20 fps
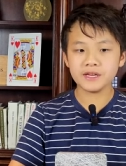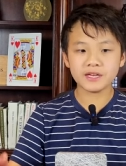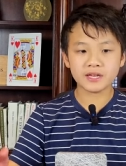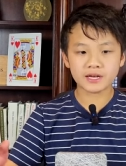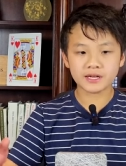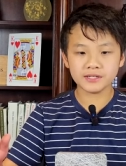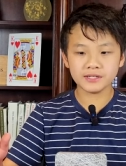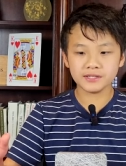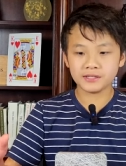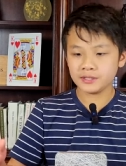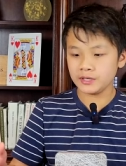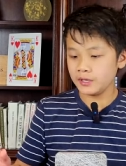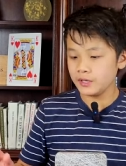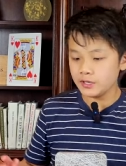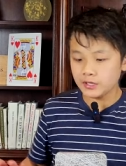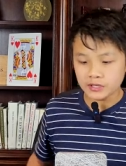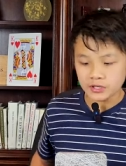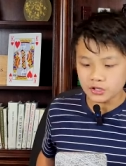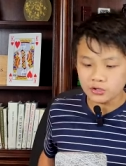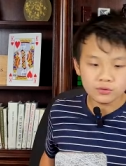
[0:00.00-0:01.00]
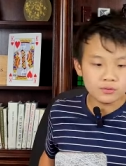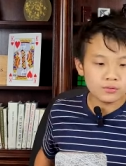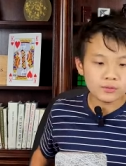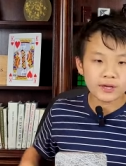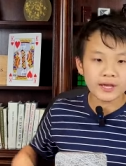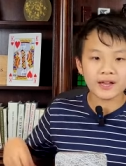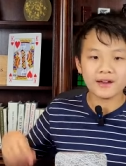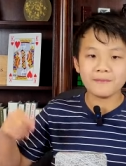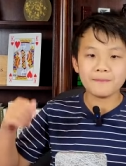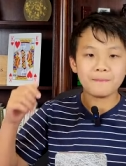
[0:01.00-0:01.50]
because you
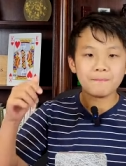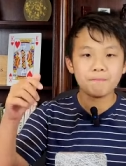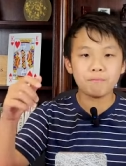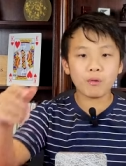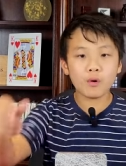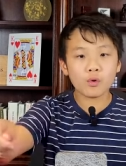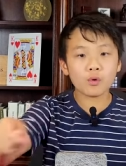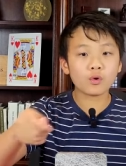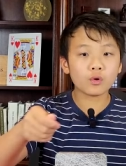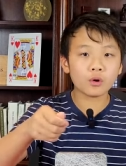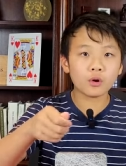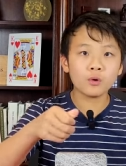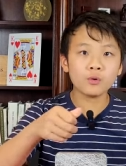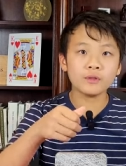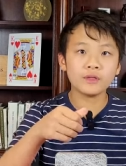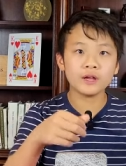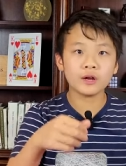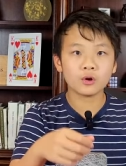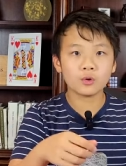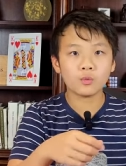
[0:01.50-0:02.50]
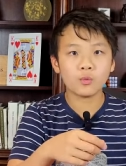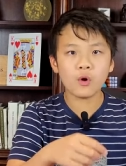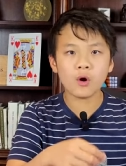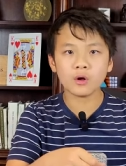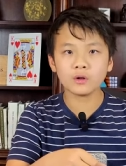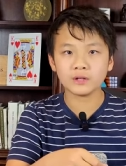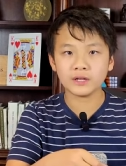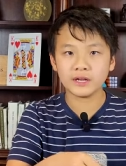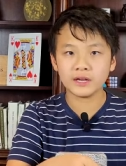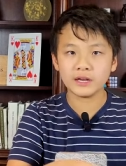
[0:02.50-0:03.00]
can borrow their
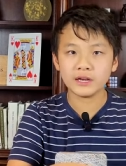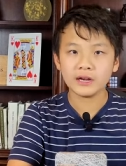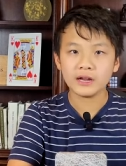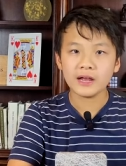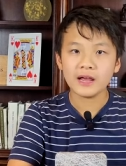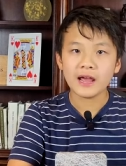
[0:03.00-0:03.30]
wallet